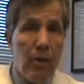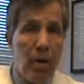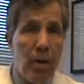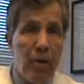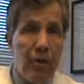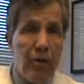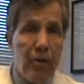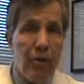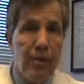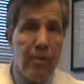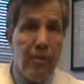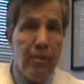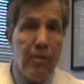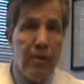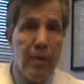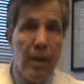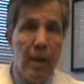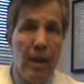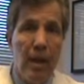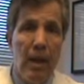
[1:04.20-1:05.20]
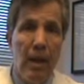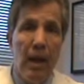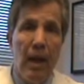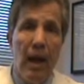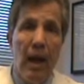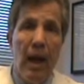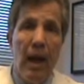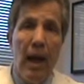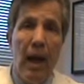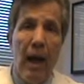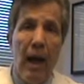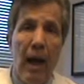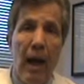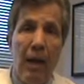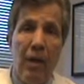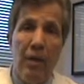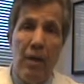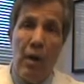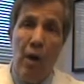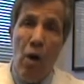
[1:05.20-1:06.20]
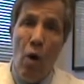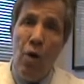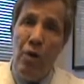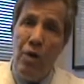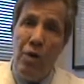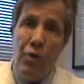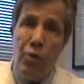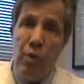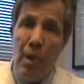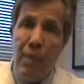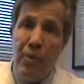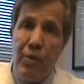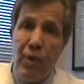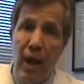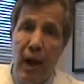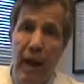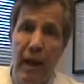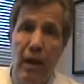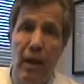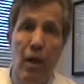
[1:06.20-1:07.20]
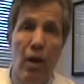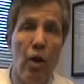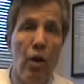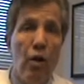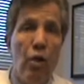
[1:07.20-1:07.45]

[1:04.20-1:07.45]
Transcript: loss. And on this website,